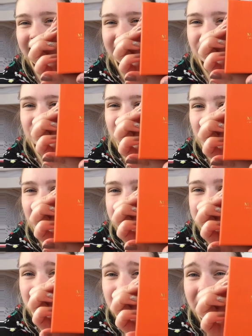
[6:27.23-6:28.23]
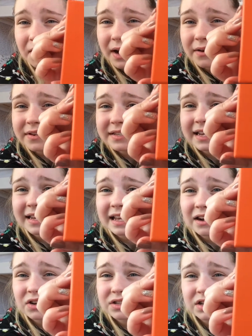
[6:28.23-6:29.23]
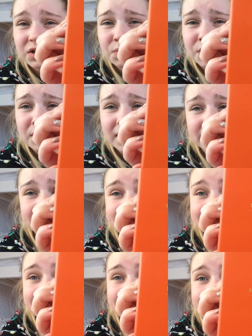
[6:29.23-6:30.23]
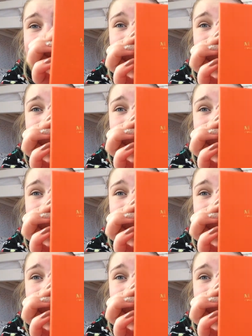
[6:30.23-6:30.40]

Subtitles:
anyone comment down below how you say that? Because I don't know how you say it.